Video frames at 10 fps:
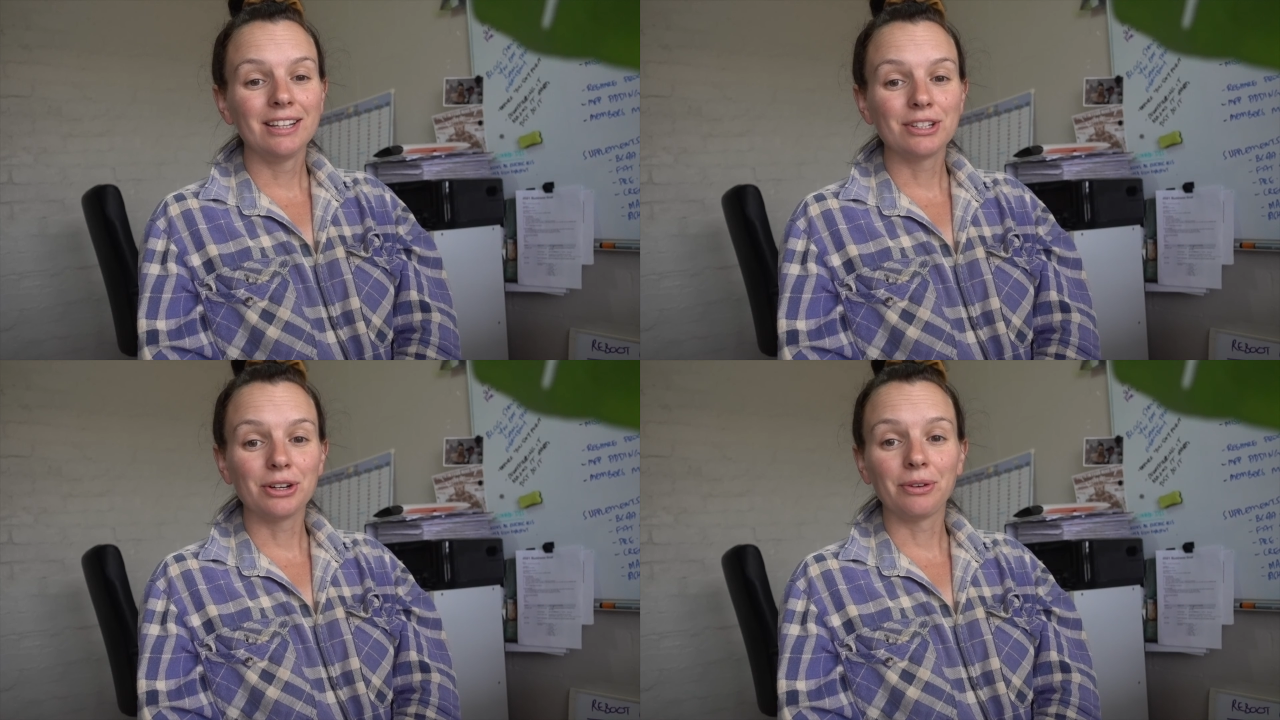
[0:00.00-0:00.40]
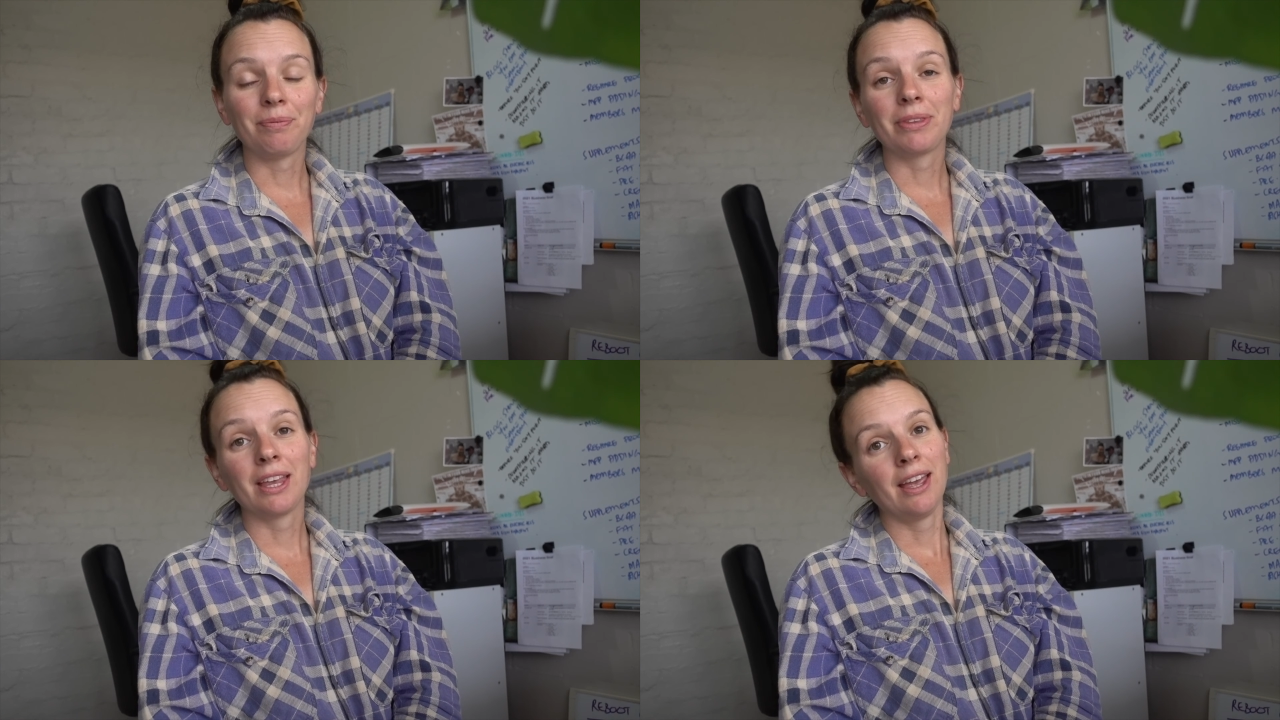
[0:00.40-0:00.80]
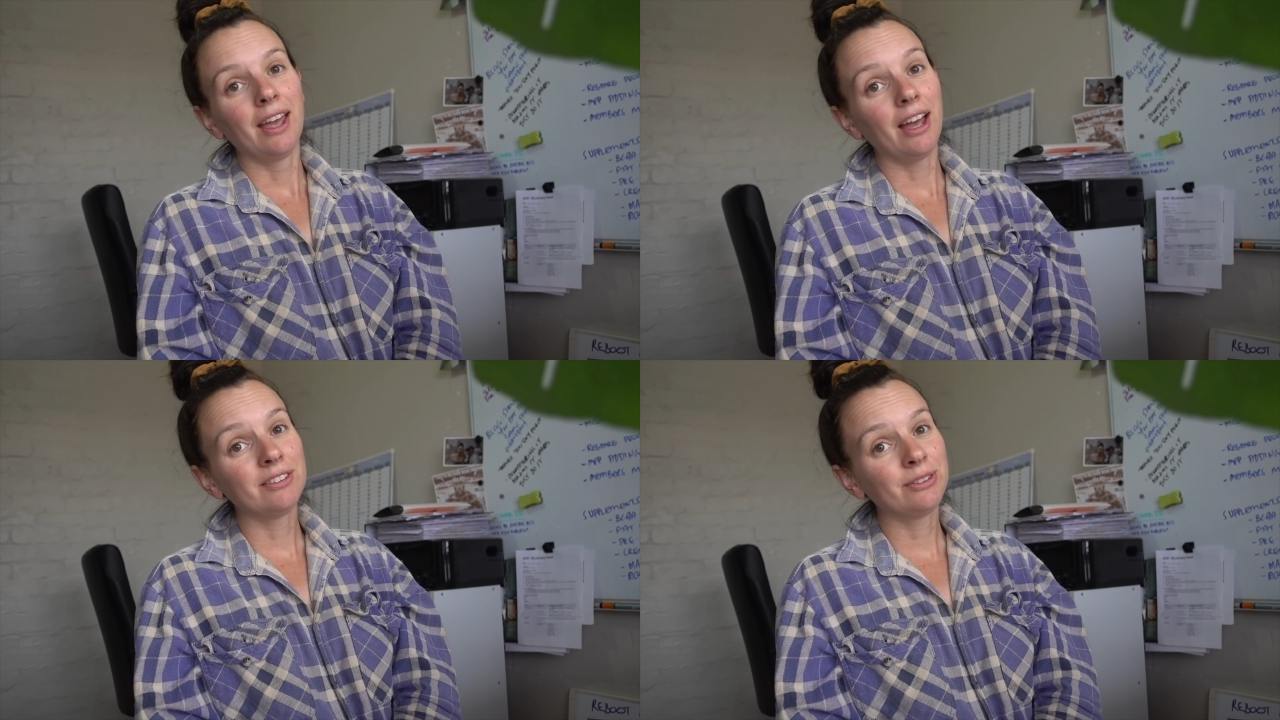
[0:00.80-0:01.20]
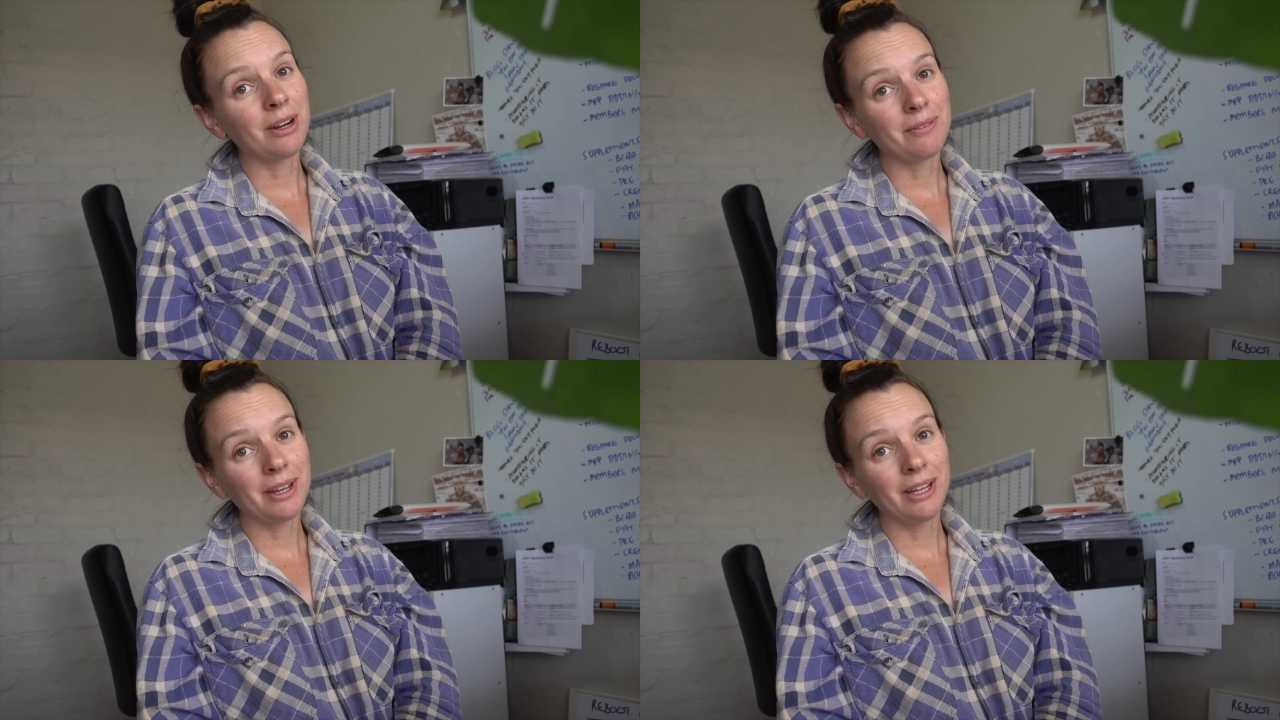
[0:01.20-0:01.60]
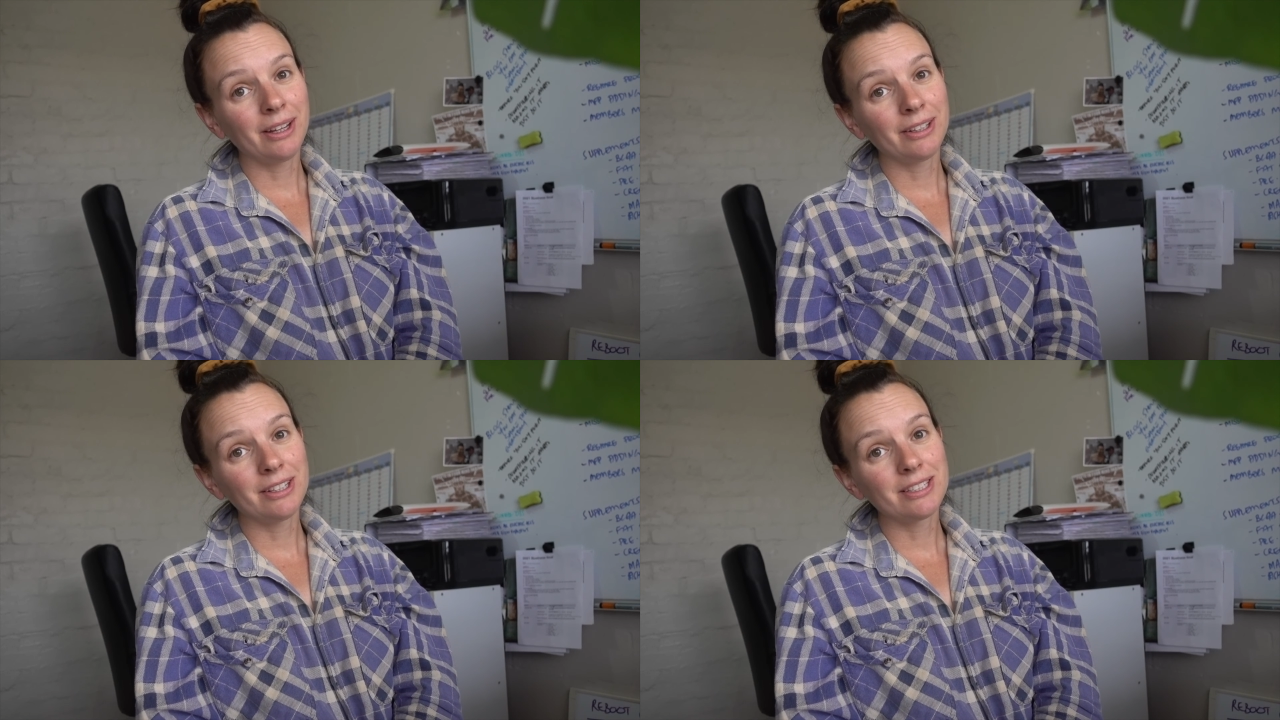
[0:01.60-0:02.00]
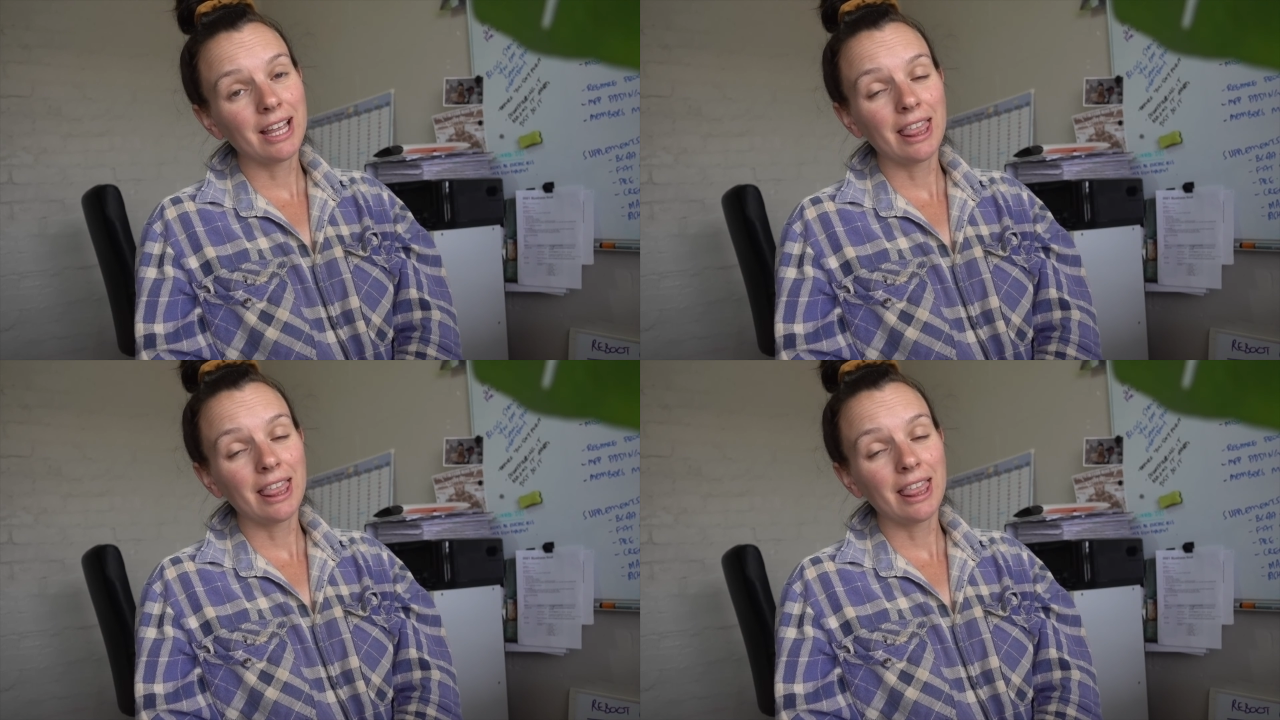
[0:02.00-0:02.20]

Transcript: So have a great week, girls.